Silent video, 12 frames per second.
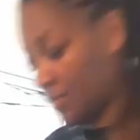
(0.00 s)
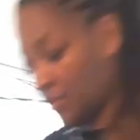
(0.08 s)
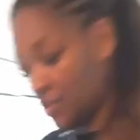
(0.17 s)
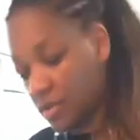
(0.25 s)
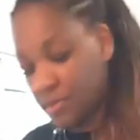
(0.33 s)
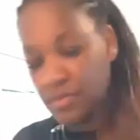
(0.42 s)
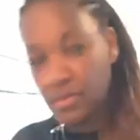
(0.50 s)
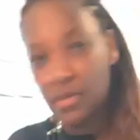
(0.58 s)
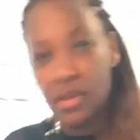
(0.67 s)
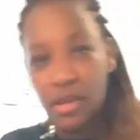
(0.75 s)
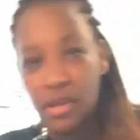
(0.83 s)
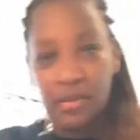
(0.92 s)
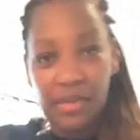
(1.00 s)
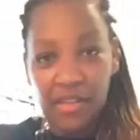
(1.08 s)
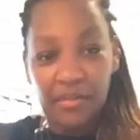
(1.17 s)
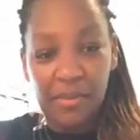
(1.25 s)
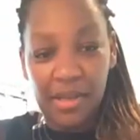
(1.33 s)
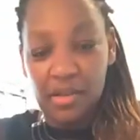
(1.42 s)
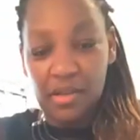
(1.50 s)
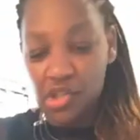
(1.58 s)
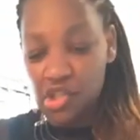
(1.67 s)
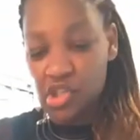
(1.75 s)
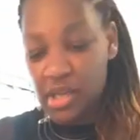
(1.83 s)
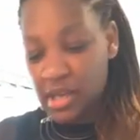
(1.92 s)
so give them a little
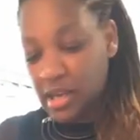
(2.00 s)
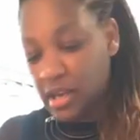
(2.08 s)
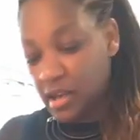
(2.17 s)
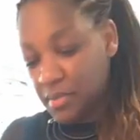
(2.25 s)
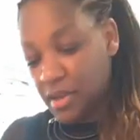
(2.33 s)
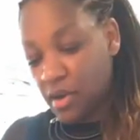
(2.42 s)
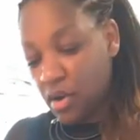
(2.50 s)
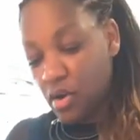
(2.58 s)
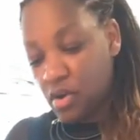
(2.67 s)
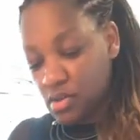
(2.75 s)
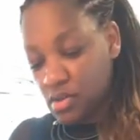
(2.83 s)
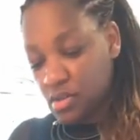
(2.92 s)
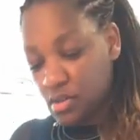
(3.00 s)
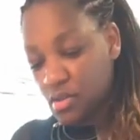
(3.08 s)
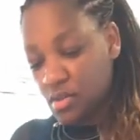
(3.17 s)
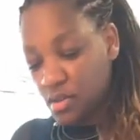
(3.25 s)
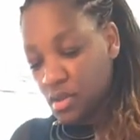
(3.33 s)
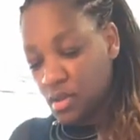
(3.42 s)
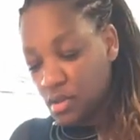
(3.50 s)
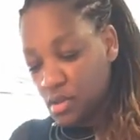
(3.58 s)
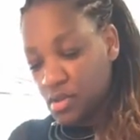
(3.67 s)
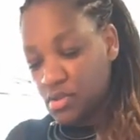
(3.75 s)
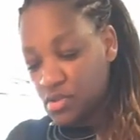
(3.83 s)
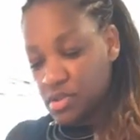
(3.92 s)
shake because
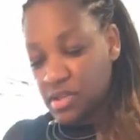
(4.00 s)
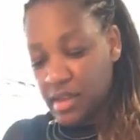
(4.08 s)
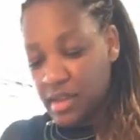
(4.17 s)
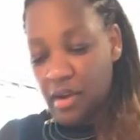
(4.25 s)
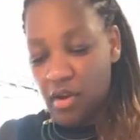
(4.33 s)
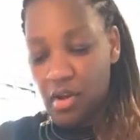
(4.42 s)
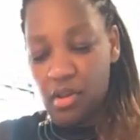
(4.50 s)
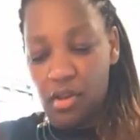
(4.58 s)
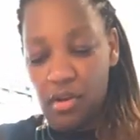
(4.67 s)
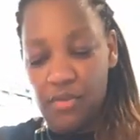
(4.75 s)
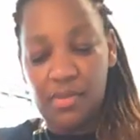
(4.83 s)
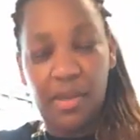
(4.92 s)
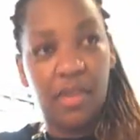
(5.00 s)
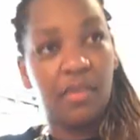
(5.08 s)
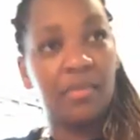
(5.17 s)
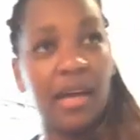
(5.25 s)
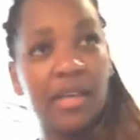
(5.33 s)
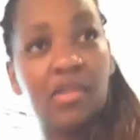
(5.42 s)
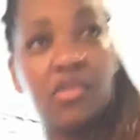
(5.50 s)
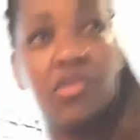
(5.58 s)
just to get the oil off to make them nice and